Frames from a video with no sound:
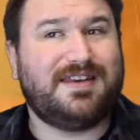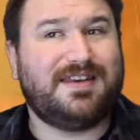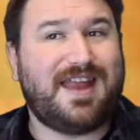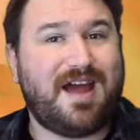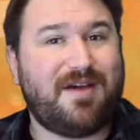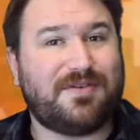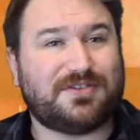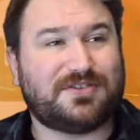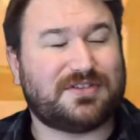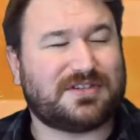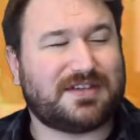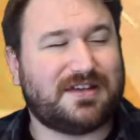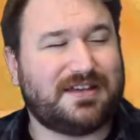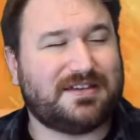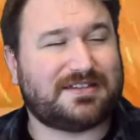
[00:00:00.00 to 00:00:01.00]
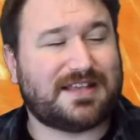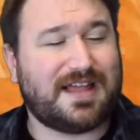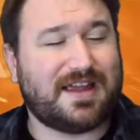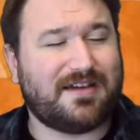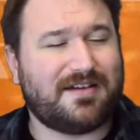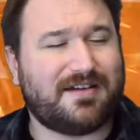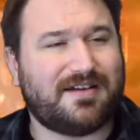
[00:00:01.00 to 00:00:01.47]
Now it's
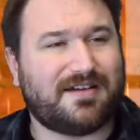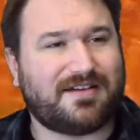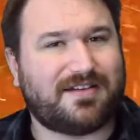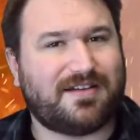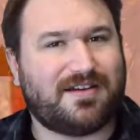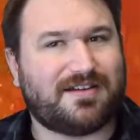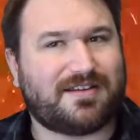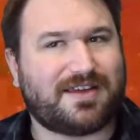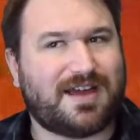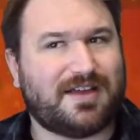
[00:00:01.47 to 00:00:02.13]
like, oh God,